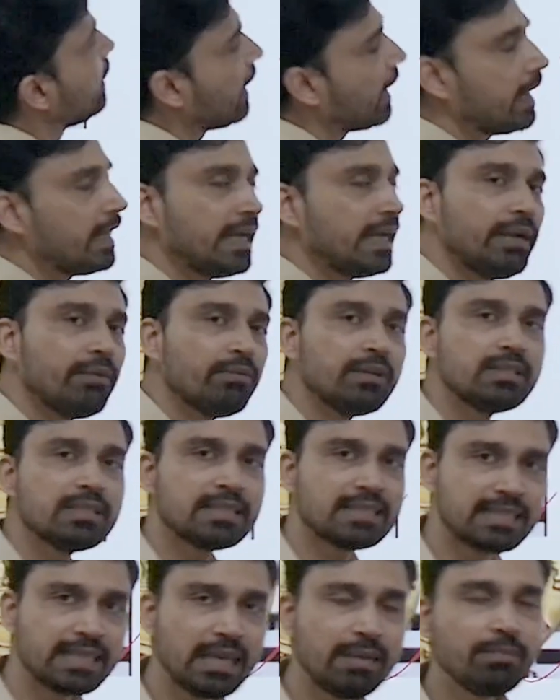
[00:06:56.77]
and it was the
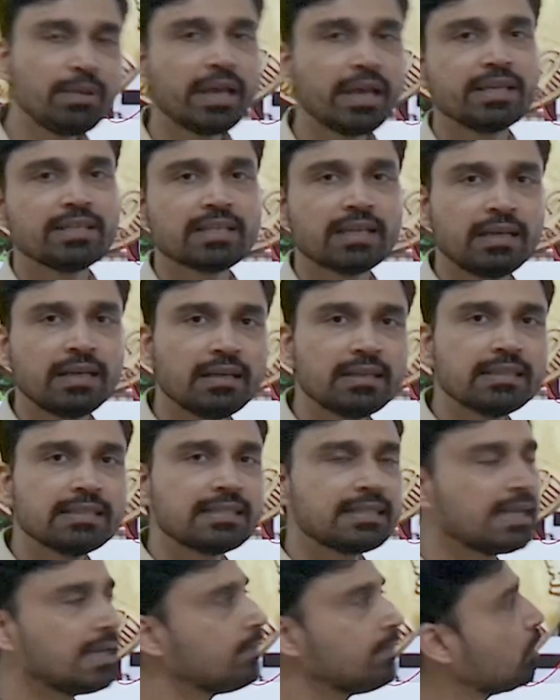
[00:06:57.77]
same case under the
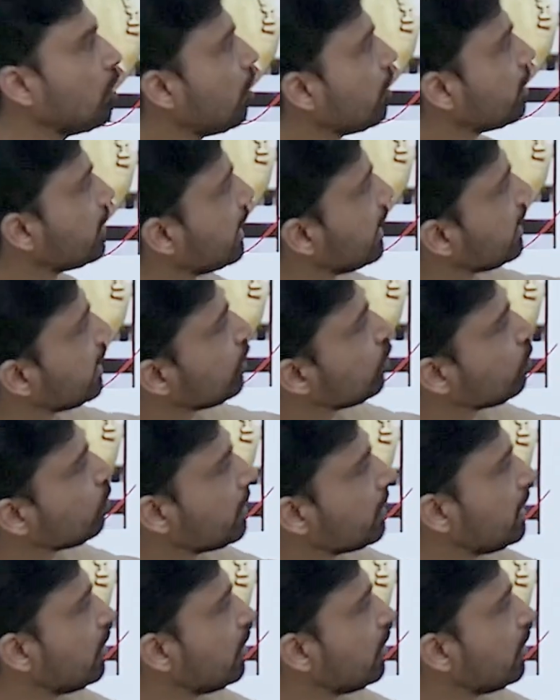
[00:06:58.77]
same law related to money